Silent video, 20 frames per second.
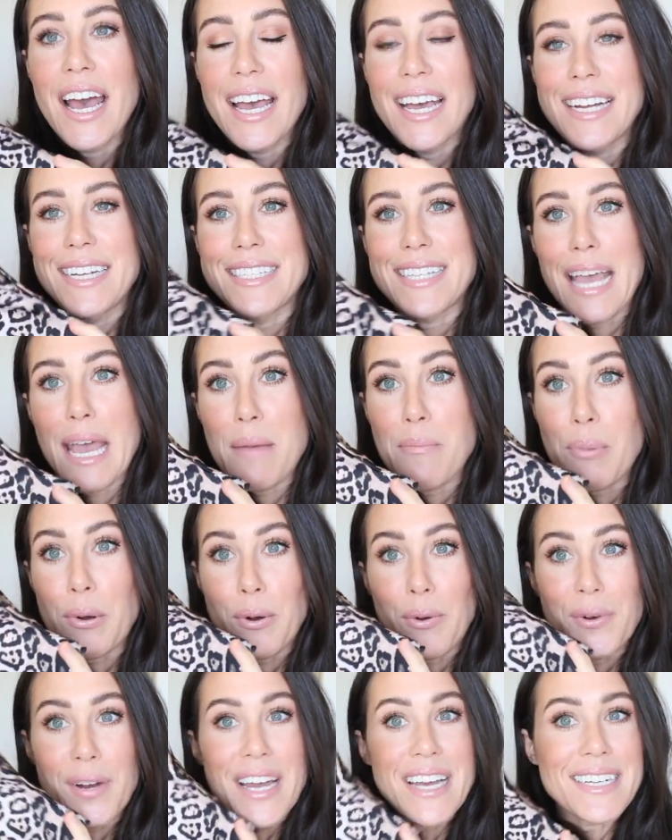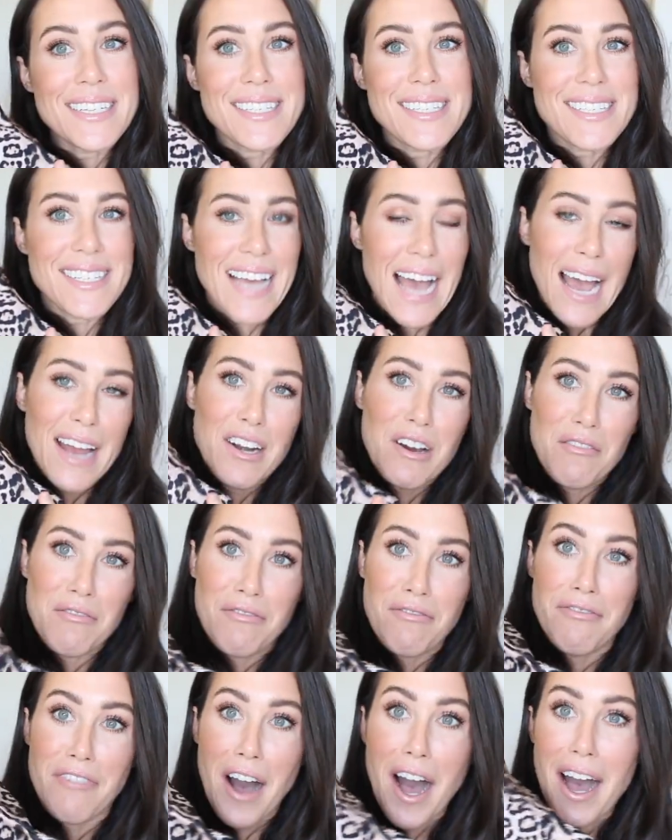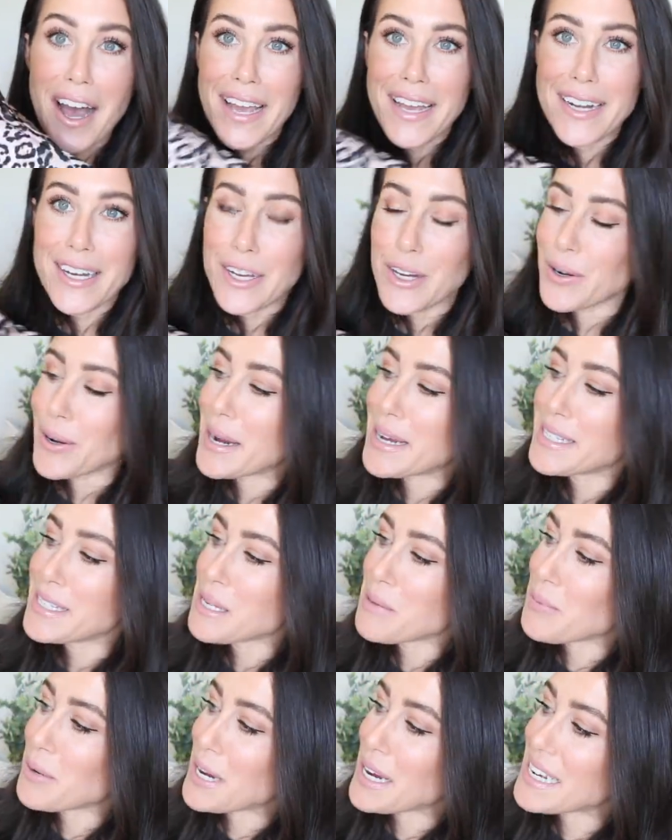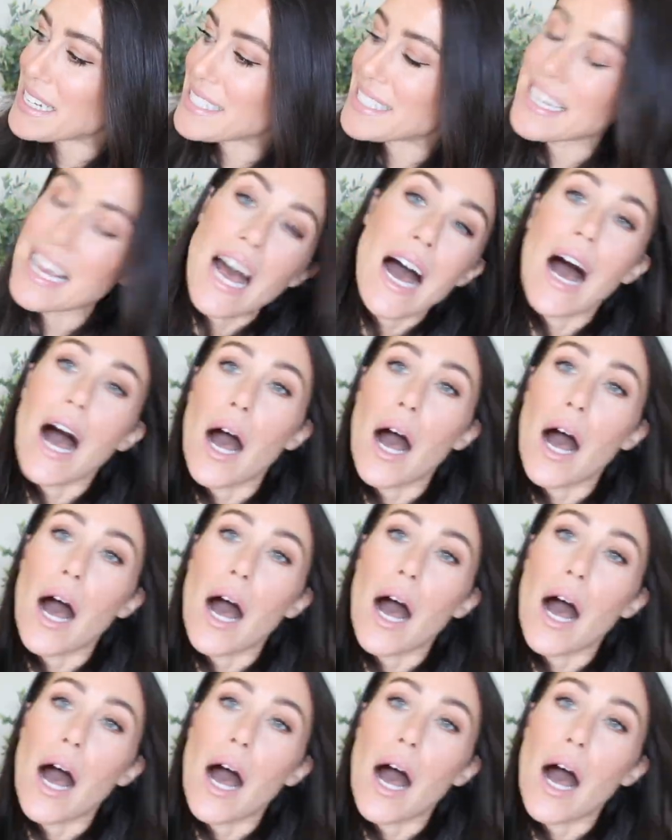It is a print, kind of fun, crazy print.